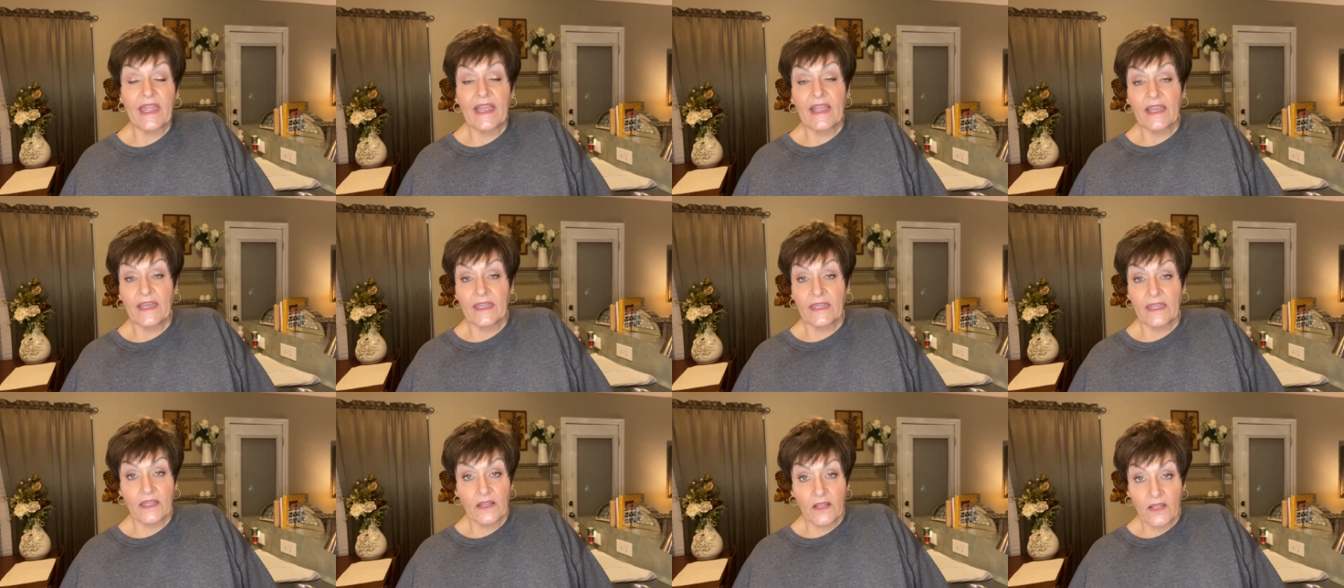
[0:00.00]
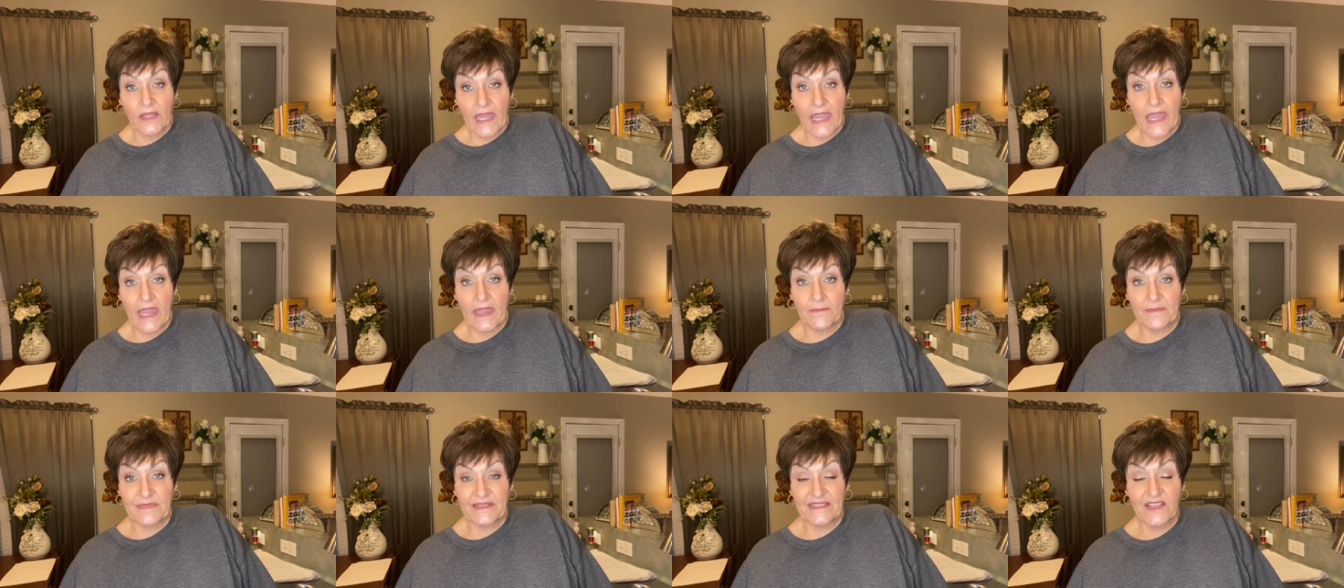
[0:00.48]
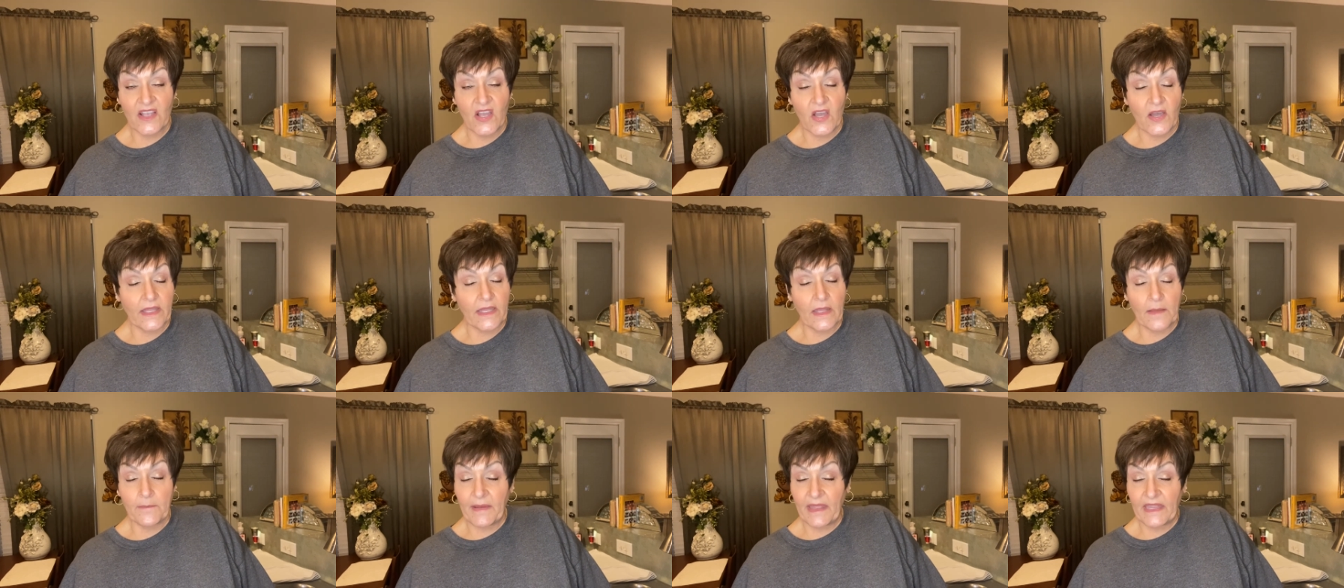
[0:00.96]
I got it on
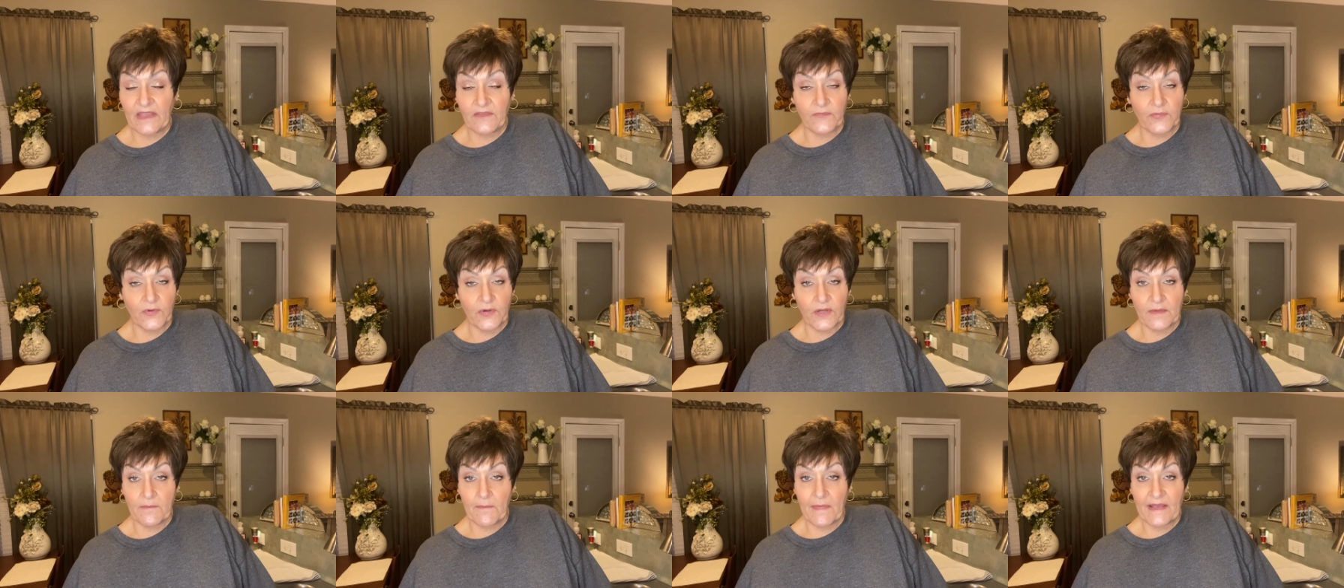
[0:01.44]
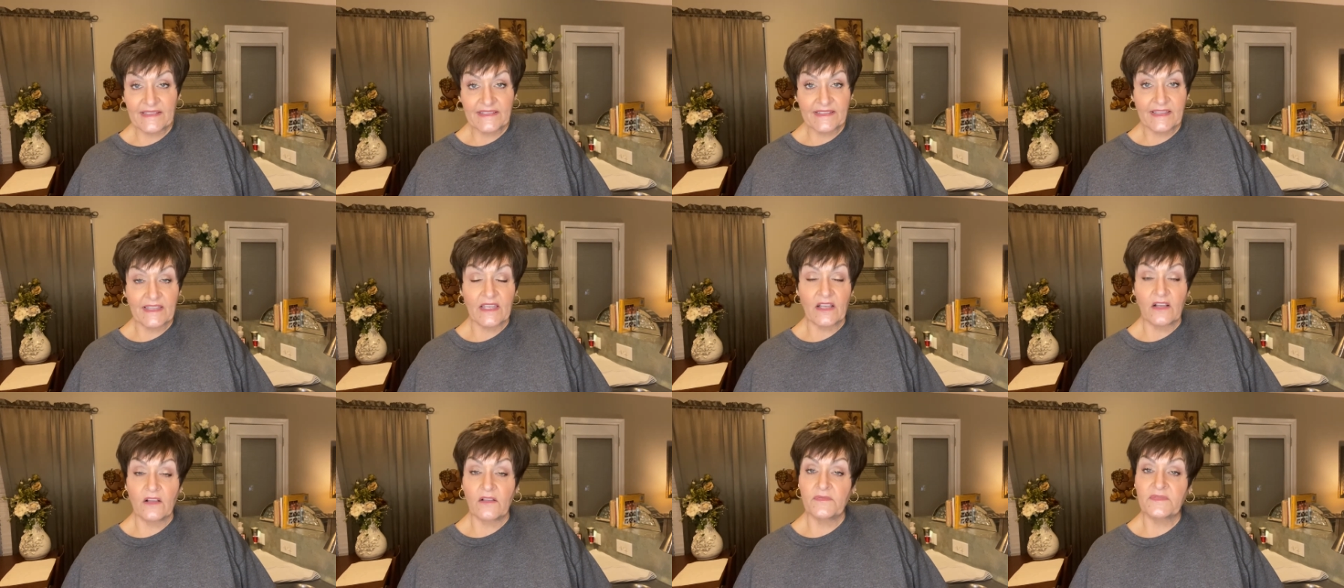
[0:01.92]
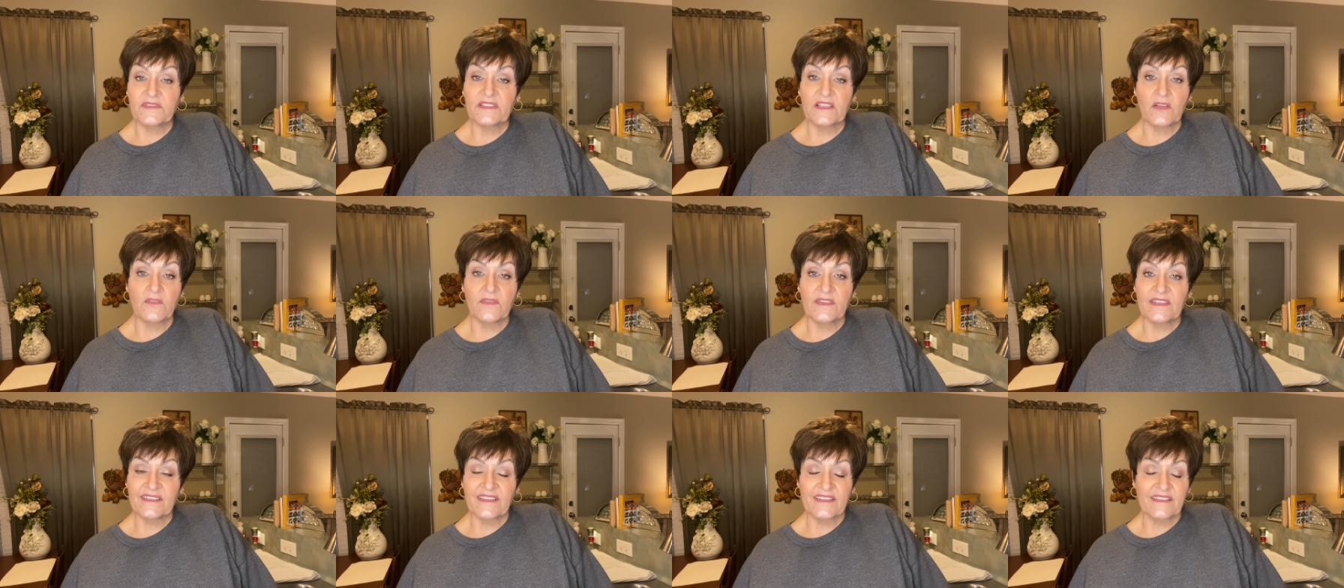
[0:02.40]
Amazon. I paid for it myself, so
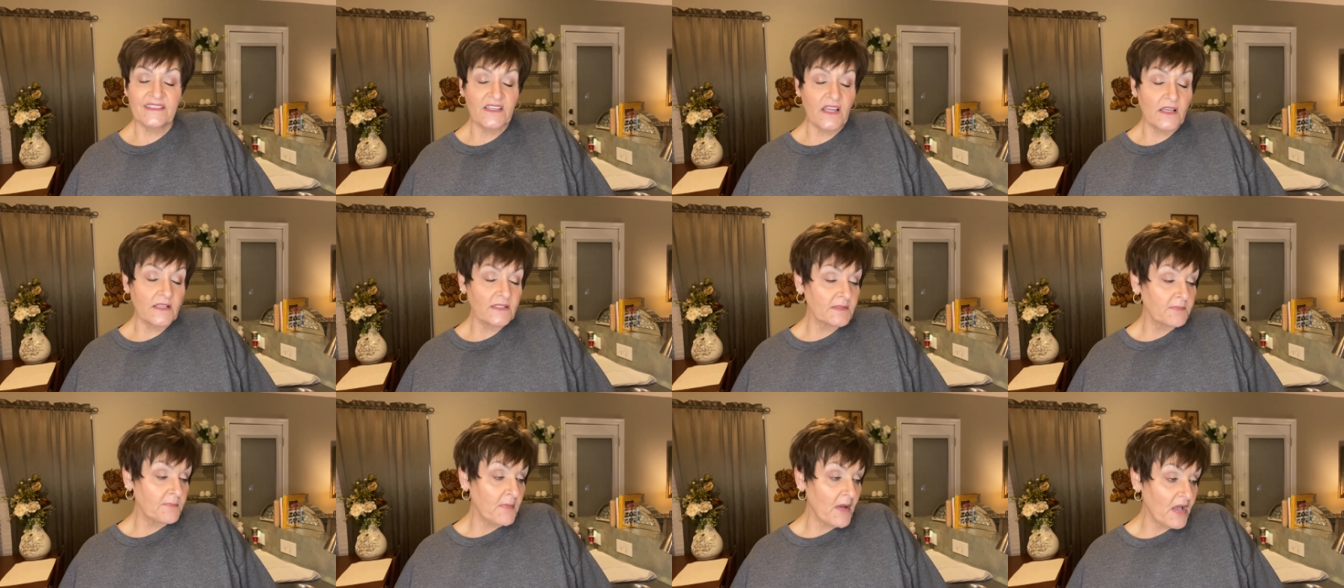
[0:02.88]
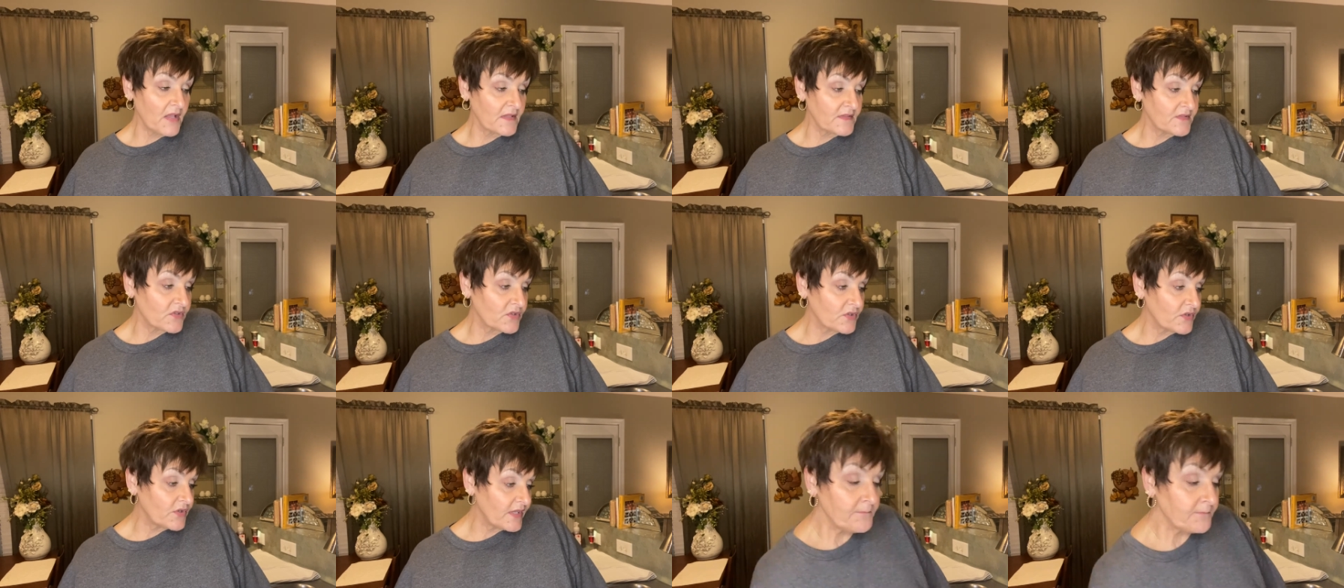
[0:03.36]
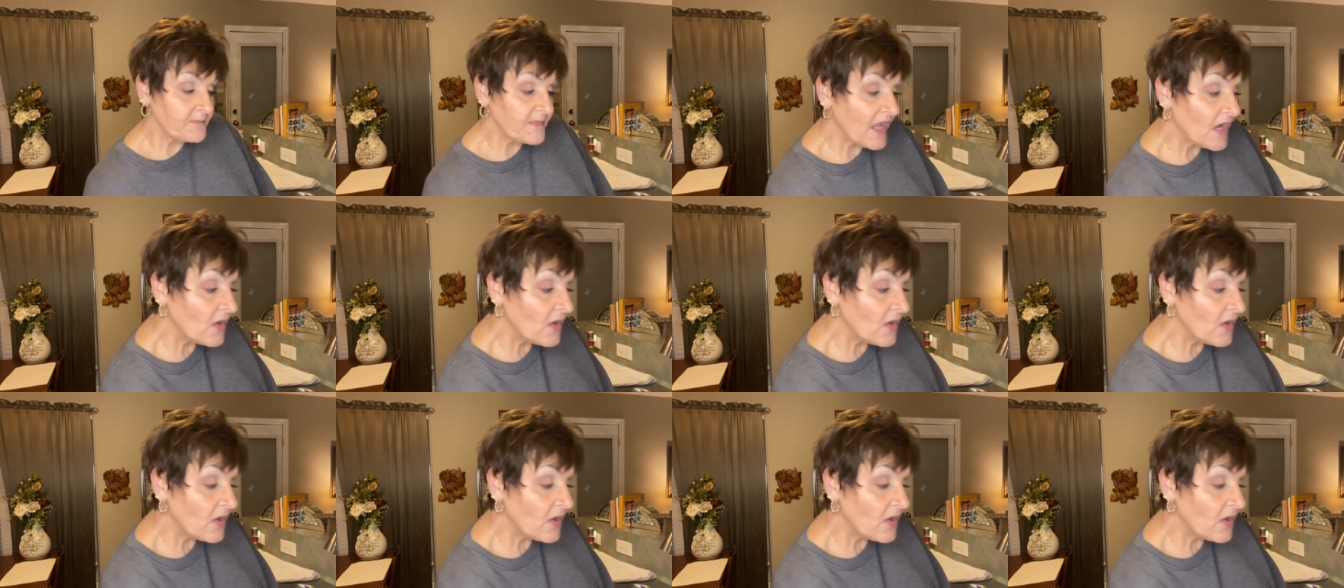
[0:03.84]
this is not sponsored.